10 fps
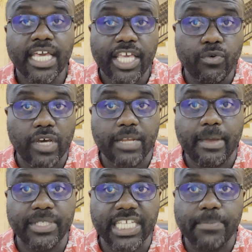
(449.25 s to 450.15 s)
you want to be
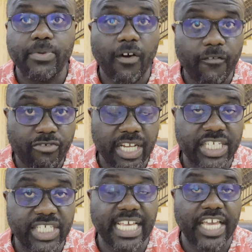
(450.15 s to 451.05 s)
able to keep your
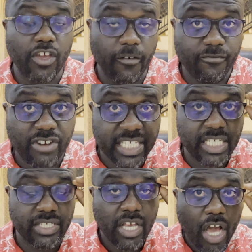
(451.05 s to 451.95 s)
fridges and your
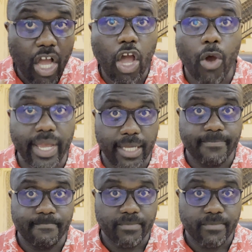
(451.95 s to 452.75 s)
freezers going.